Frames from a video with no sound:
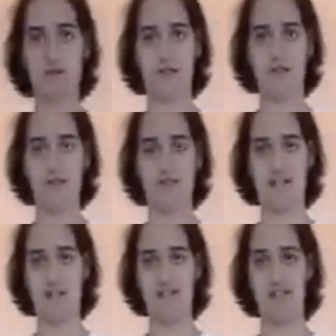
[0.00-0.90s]
And this is
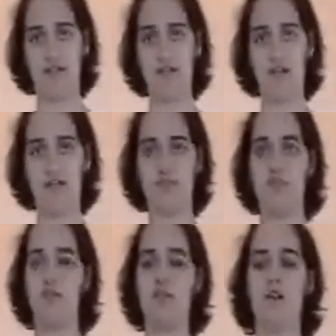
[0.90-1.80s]
how I started off.
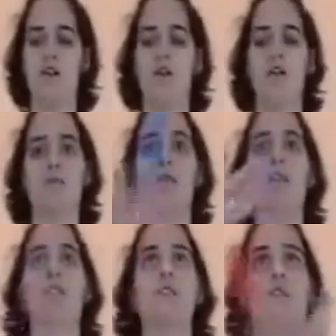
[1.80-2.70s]
1,
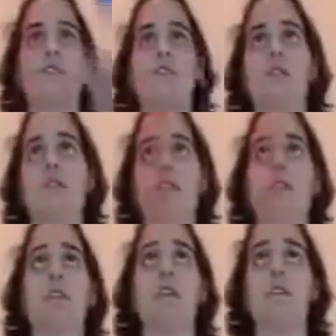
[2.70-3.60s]
2,
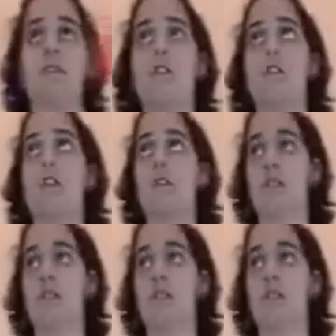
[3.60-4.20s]
3, 4.